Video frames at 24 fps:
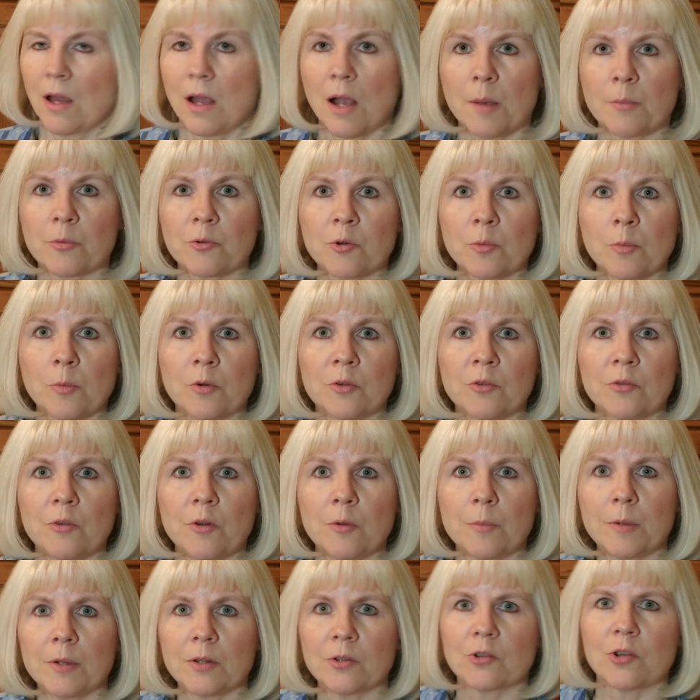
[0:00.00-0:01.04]
I'm sure most of you
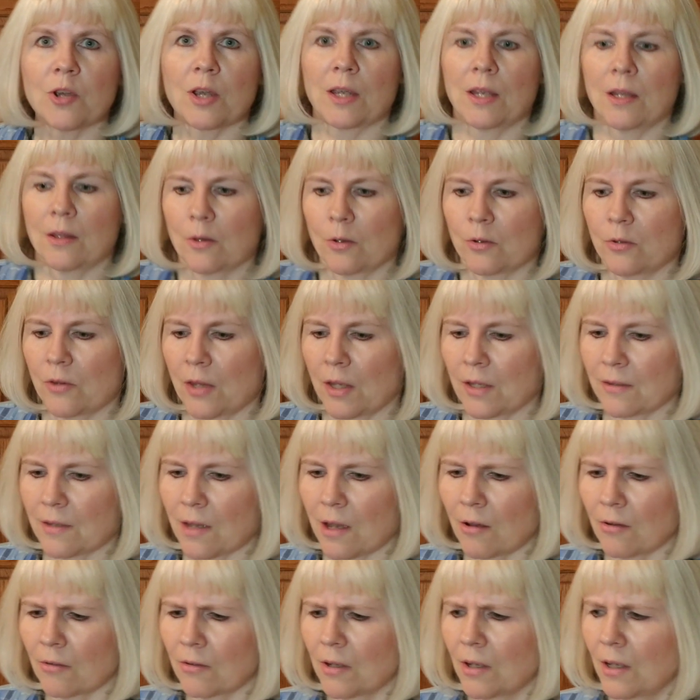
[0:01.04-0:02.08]
have been checking those things
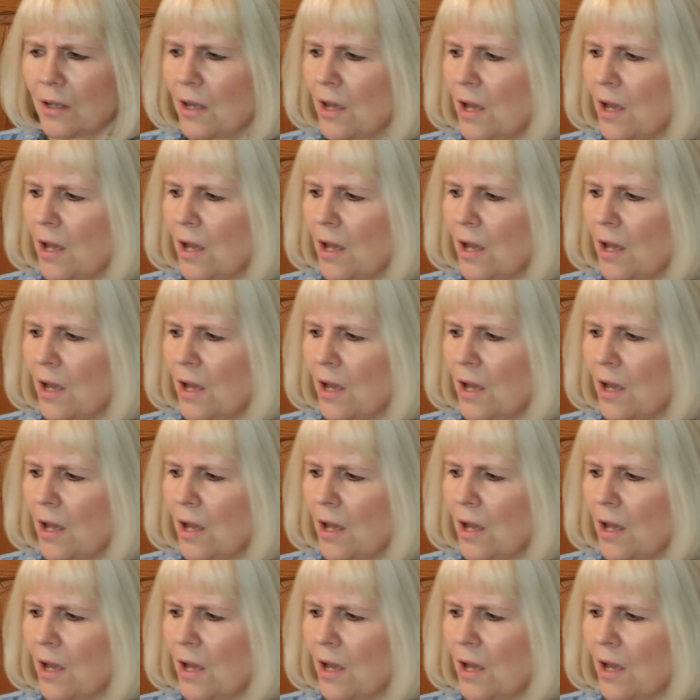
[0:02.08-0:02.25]
out.